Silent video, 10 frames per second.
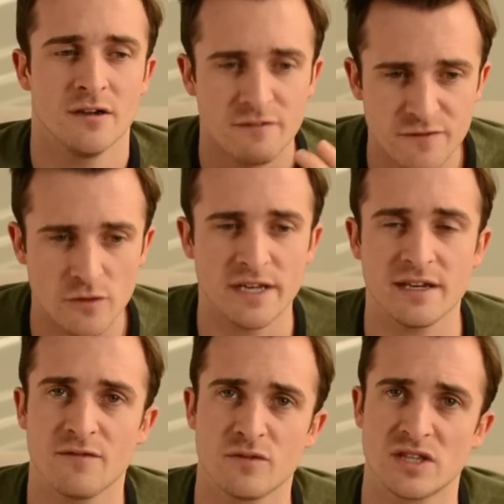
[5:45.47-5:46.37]
fall in
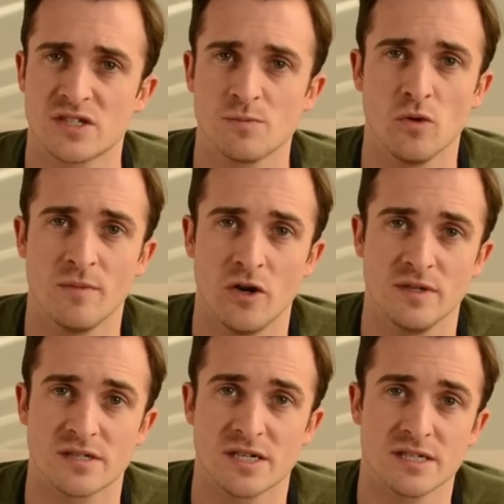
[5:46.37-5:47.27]
love with the small
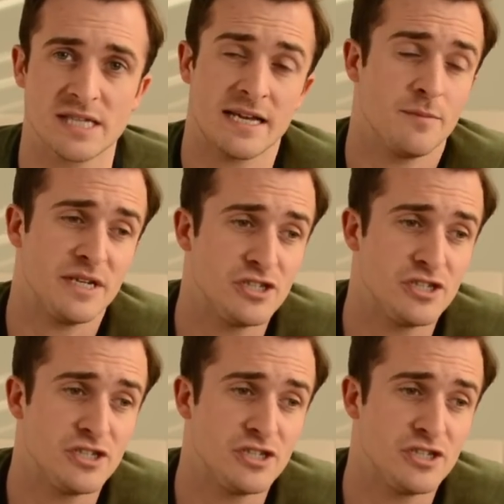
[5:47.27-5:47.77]
moments because they can be